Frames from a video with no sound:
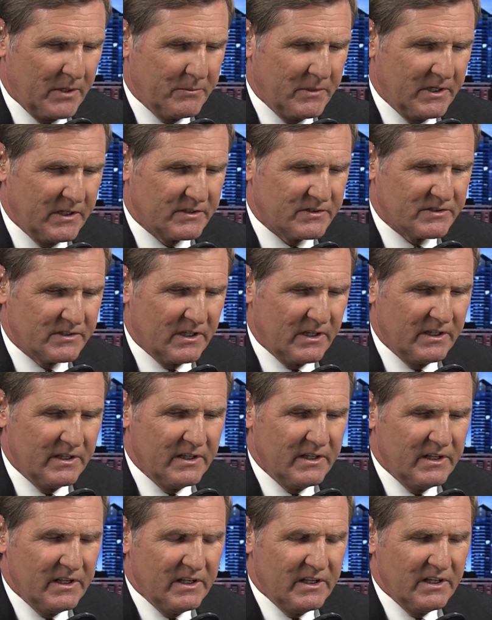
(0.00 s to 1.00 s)
I mean, it's
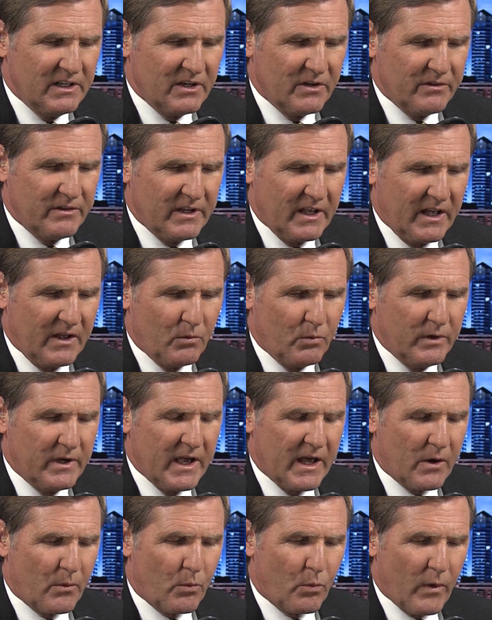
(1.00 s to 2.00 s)
we
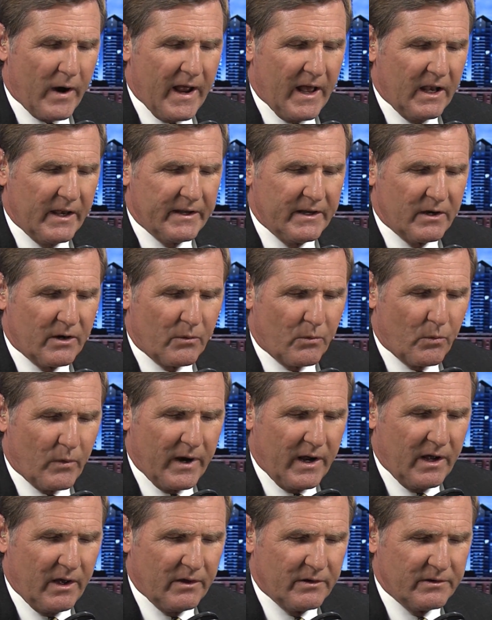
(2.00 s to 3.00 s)
got to rally
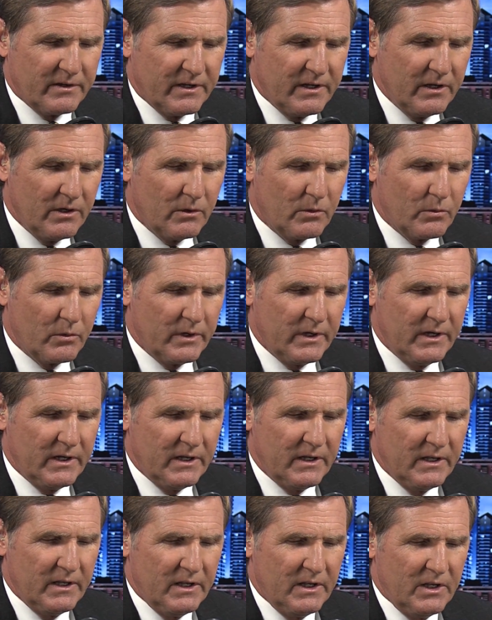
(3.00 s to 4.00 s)
around
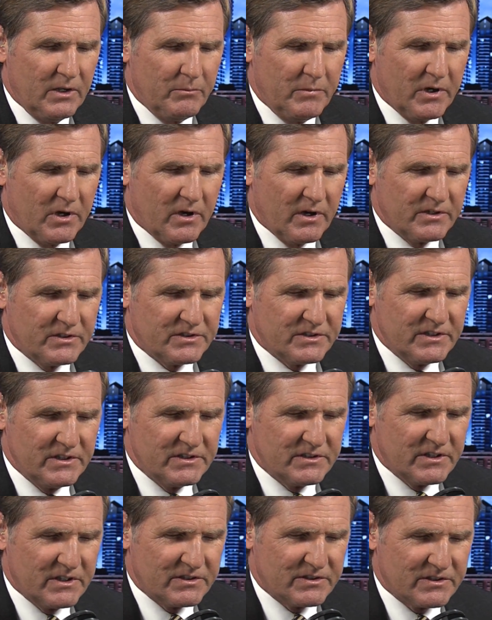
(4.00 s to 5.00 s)
Hillary because
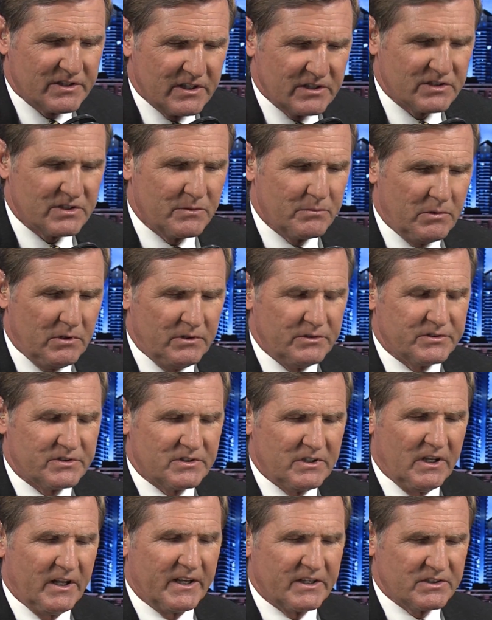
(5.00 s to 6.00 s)
she's the sensible
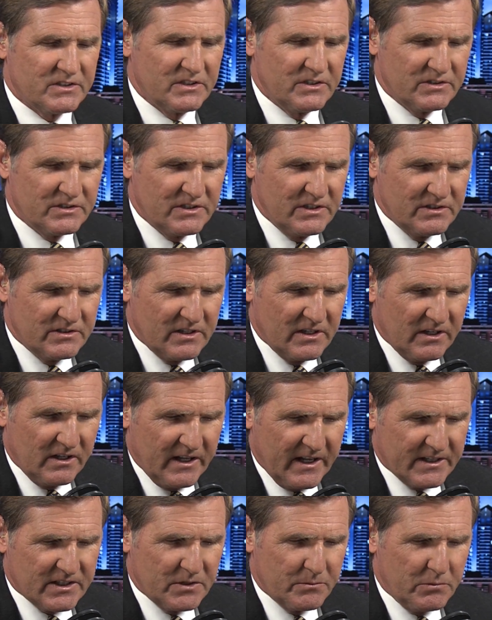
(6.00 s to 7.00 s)
selection, she's the
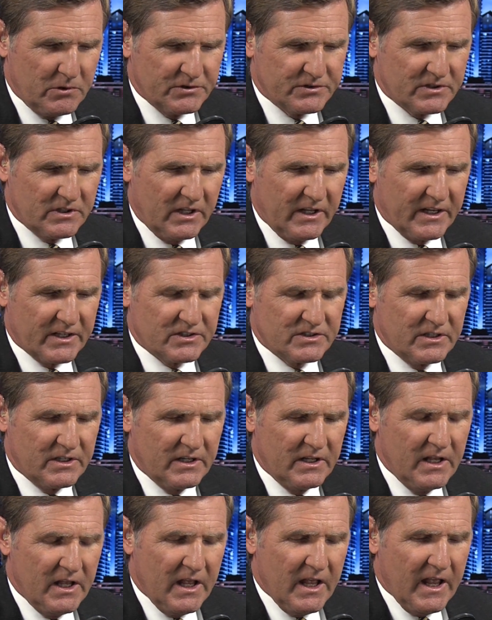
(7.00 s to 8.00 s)
electable
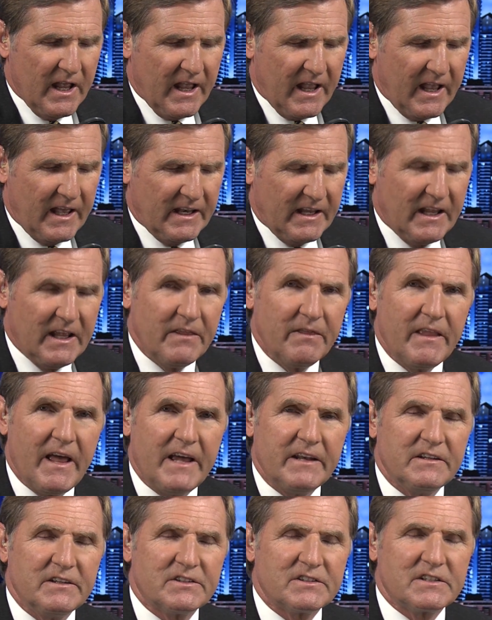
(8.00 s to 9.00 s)
selection. And in
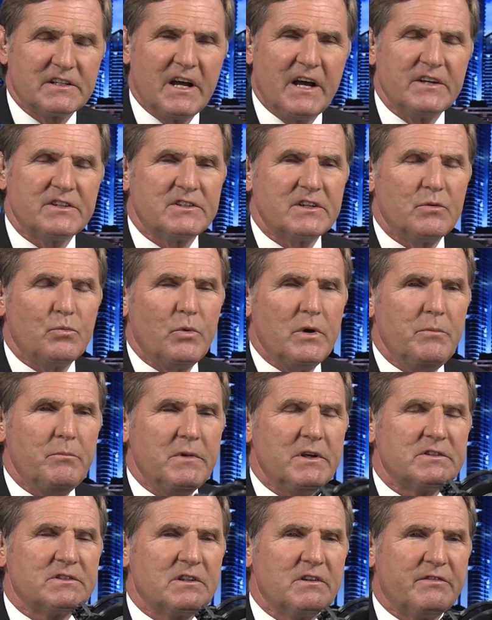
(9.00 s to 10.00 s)
that discussion, we
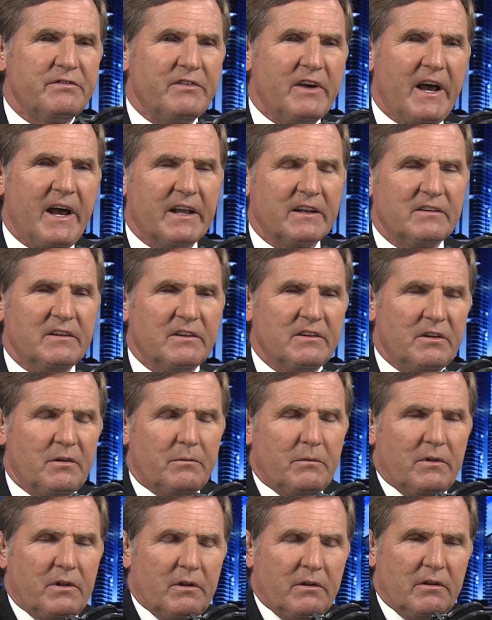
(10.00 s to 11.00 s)
miss the fact that
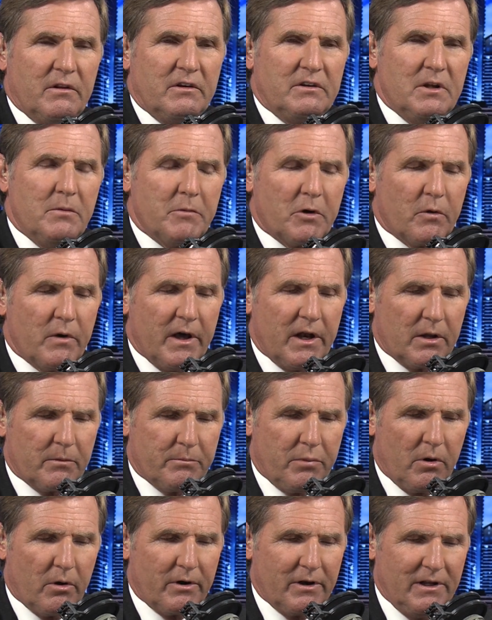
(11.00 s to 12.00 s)
the Democratic
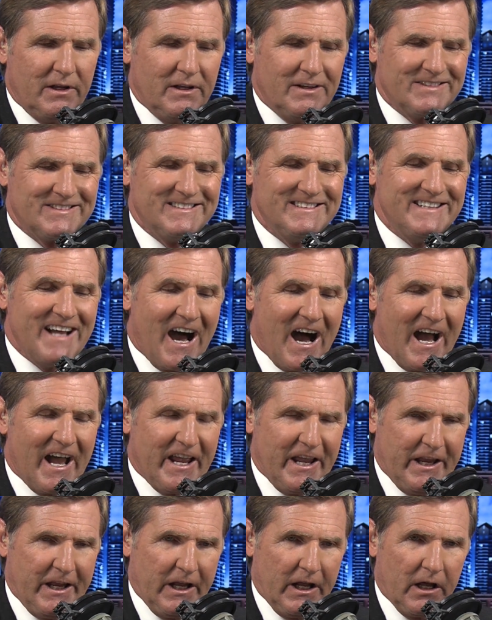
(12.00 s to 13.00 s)
Party is
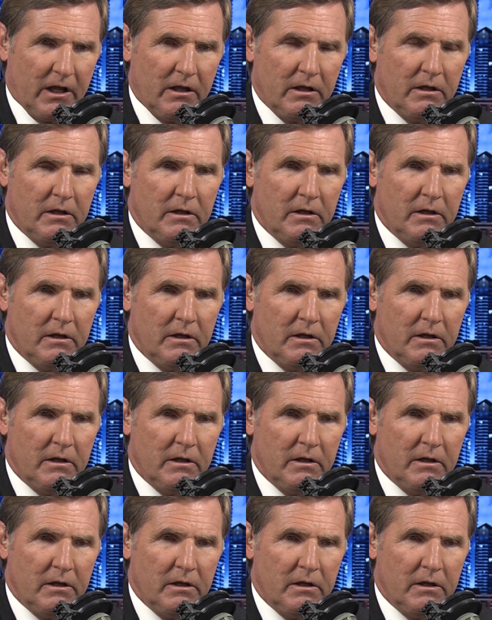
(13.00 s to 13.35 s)
dying.